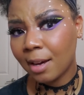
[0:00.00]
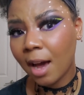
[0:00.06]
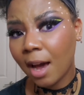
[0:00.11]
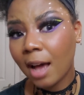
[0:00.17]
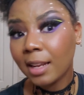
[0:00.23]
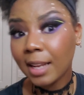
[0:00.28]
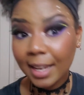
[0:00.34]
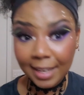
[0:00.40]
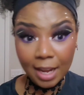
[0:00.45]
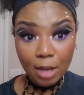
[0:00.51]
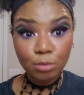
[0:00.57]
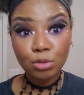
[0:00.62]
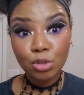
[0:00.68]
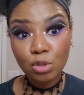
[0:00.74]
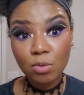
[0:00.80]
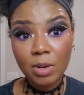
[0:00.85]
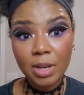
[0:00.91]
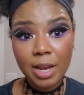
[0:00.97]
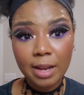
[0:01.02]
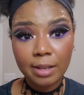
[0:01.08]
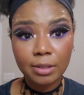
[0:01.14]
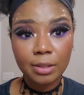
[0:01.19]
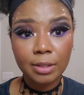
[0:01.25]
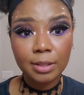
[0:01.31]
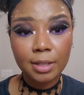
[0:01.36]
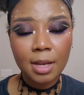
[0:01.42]
I like how dewy I
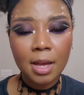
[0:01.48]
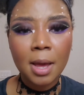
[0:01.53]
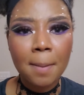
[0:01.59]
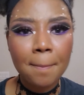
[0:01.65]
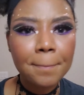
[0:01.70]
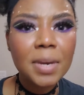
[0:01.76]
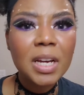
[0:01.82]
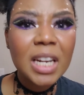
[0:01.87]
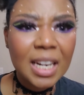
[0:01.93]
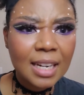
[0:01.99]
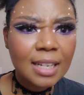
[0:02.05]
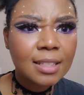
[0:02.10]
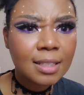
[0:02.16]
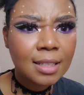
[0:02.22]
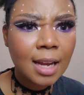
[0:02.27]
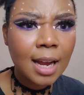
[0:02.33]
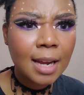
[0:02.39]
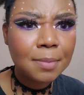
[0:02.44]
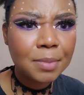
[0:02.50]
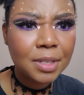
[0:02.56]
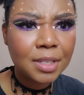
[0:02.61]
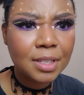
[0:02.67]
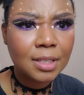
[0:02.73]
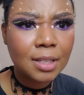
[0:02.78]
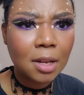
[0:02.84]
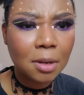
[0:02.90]
look, but it is time
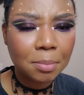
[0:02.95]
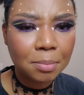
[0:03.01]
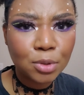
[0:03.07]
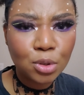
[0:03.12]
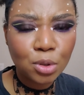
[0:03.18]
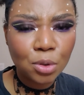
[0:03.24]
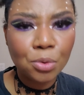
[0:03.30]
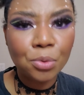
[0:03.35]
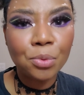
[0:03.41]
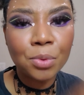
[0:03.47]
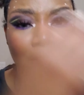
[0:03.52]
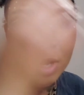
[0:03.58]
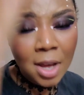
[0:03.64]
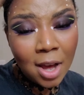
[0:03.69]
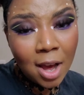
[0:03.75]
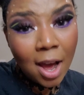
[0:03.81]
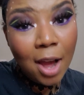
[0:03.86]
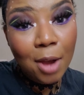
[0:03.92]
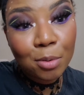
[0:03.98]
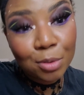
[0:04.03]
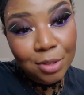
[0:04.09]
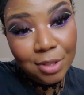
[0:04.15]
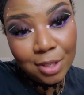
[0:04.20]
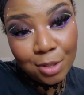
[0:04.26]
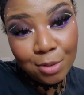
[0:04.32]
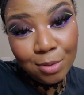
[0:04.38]
to stop. So I will
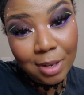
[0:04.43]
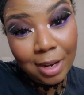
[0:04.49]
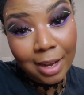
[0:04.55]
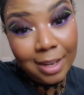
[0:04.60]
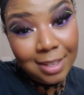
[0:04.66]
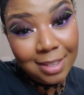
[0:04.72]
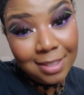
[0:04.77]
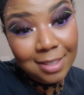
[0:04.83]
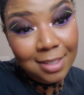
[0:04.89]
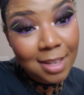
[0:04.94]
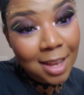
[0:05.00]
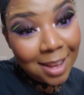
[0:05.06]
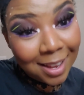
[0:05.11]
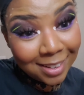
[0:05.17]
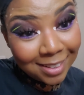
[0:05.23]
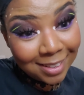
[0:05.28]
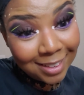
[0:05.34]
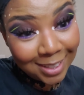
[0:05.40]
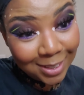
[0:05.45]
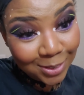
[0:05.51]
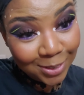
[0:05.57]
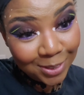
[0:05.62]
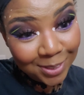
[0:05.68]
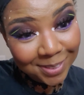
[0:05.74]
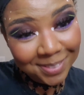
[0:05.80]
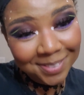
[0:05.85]
see you guys
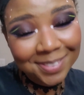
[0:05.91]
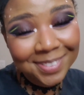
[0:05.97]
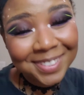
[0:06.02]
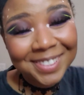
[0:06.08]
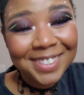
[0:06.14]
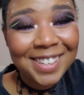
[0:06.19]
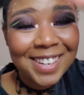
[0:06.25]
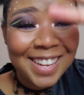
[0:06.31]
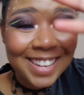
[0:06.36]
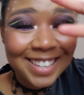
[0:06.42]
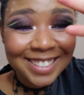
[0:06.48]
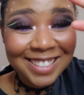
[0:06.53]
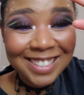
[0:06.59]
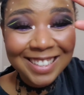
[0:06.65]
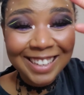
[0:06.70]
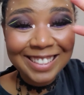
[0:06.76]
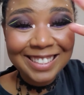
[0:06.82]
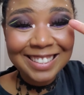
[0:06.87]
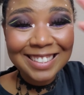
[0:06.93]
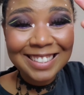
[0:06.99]
later. Good night.